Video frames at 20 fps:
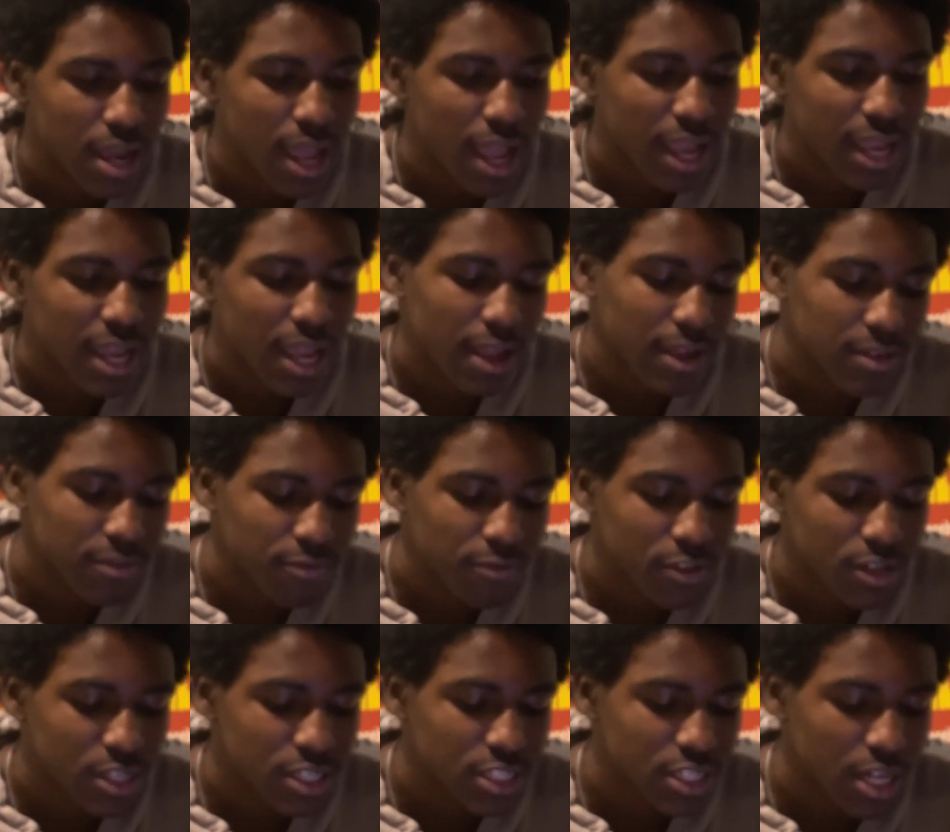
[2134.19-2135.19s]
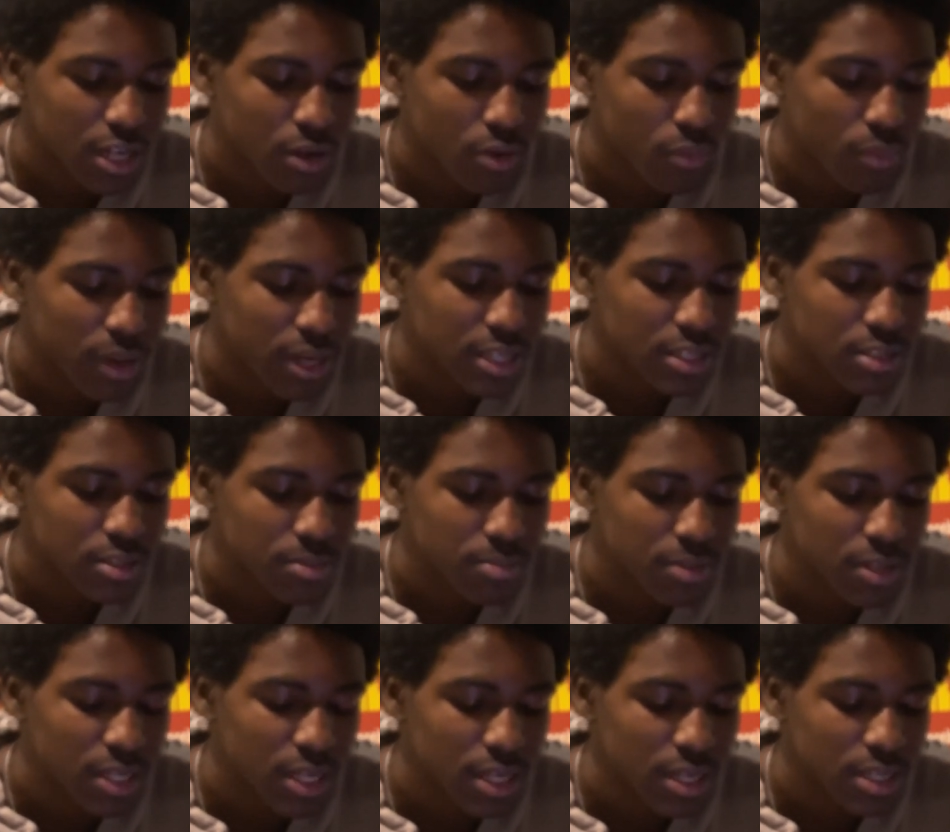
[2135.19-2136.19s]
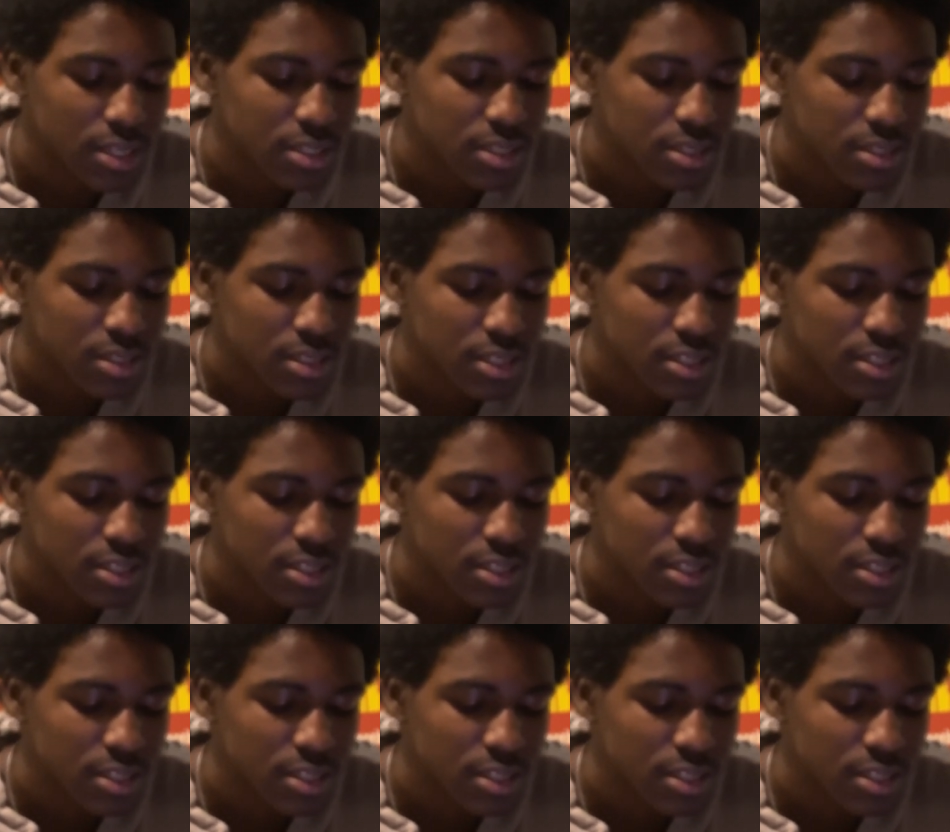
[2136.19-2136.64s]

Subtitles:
I got footage I could waste because